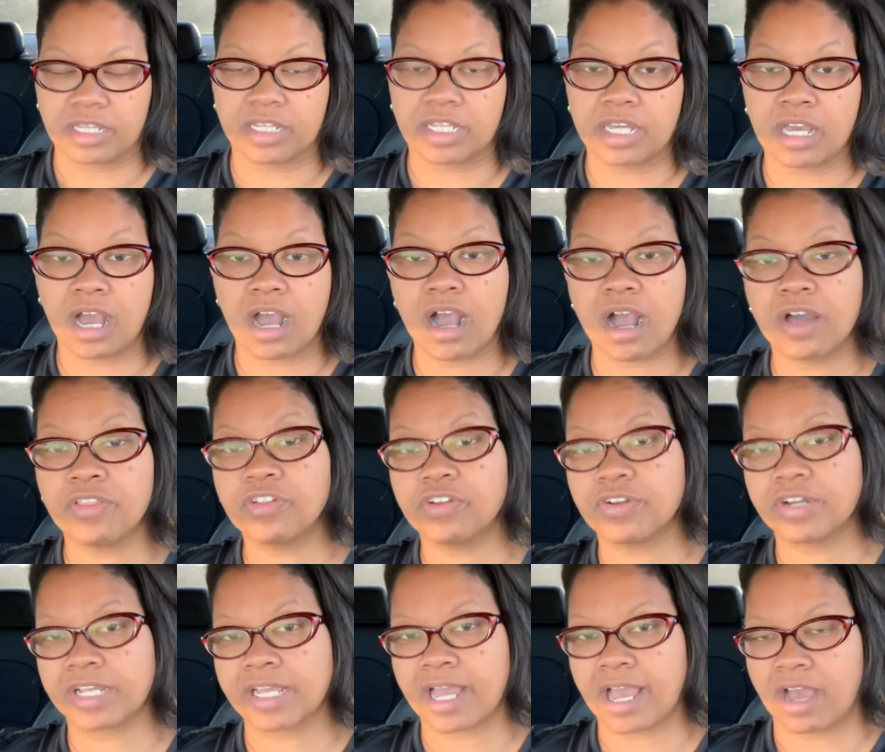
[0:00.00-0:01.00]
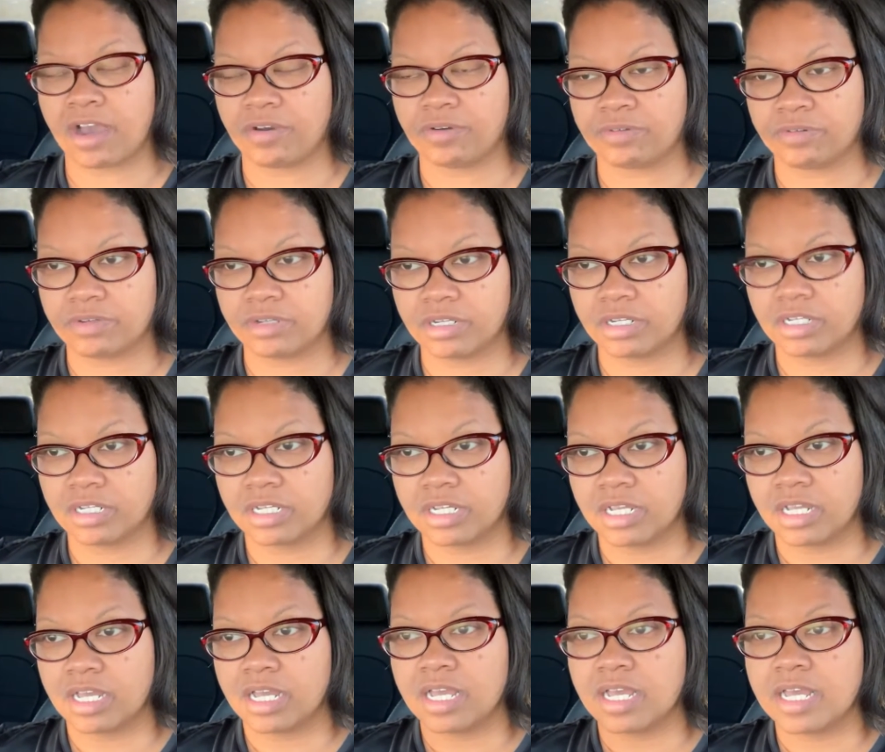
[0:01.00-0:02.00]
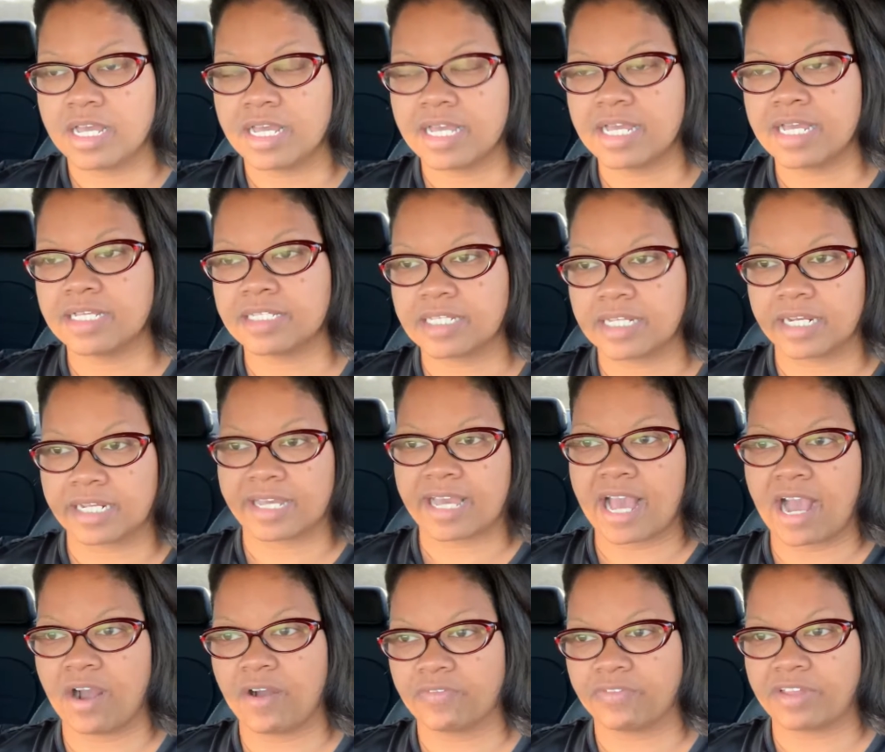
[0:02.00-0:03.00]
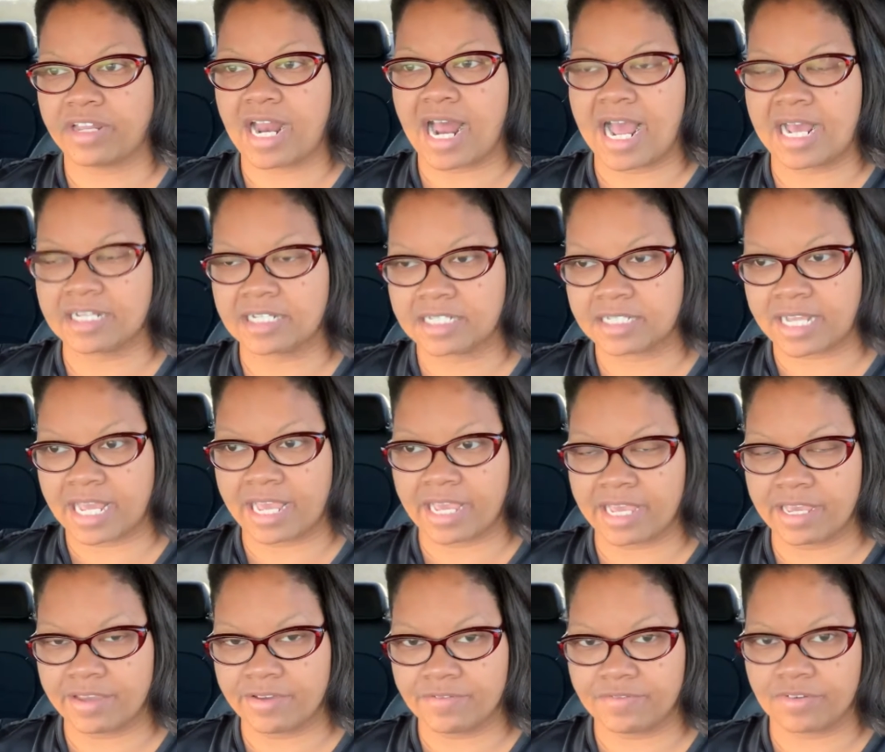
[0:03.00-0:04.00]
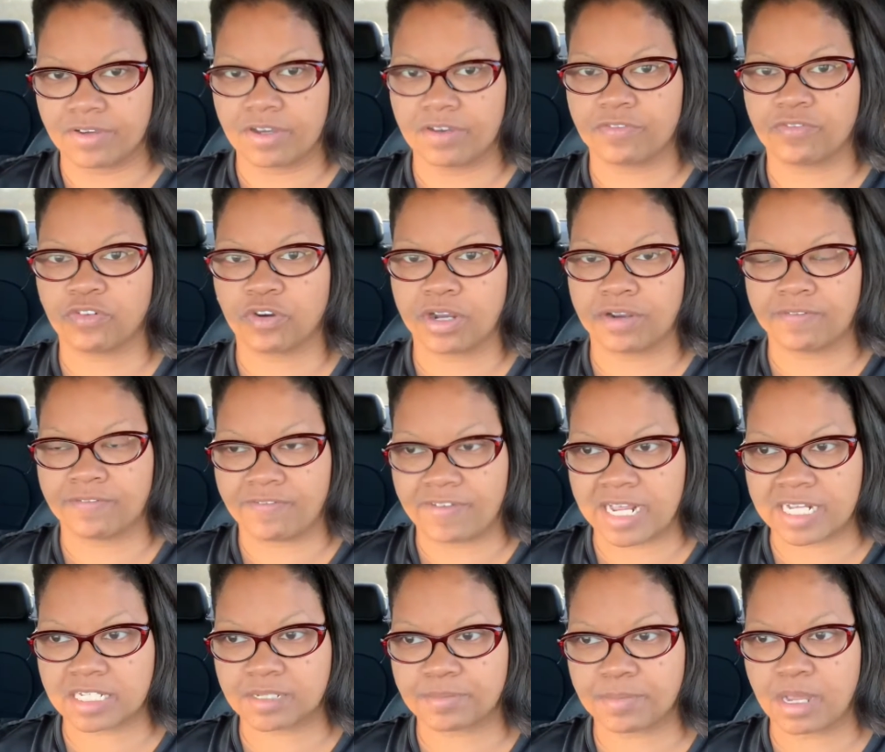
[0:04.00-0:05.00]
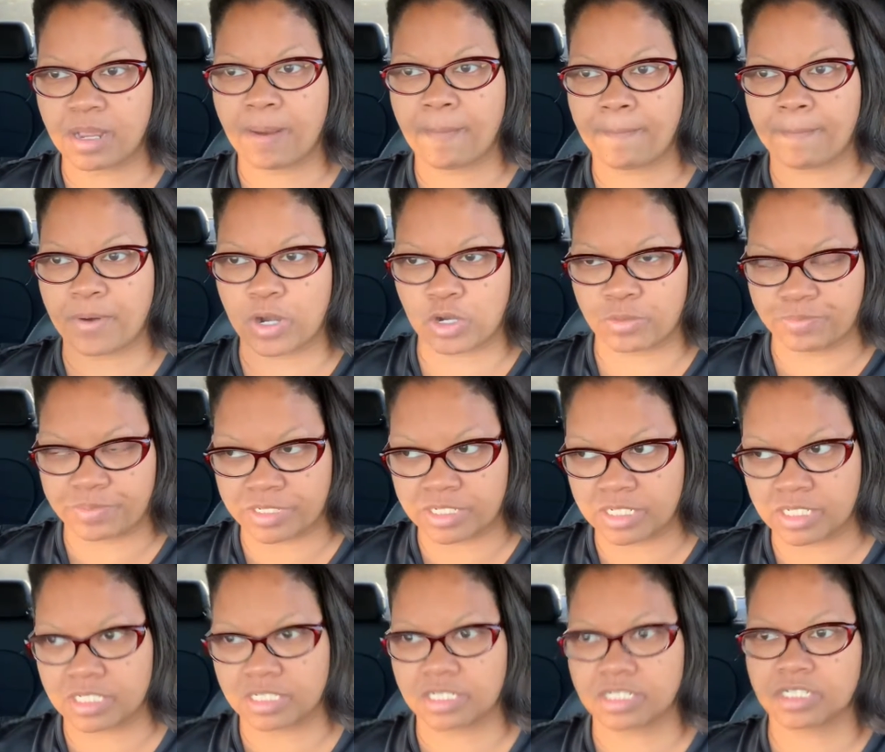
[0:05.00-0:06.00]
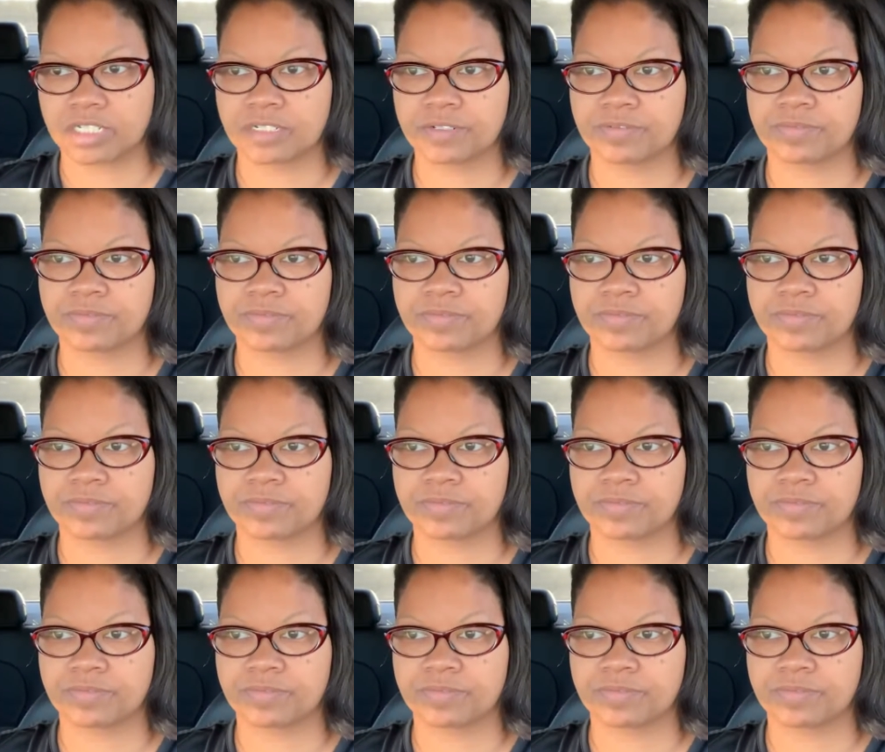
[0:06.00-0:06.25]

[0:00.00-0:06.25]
The other account is an account that I save for investment purposes.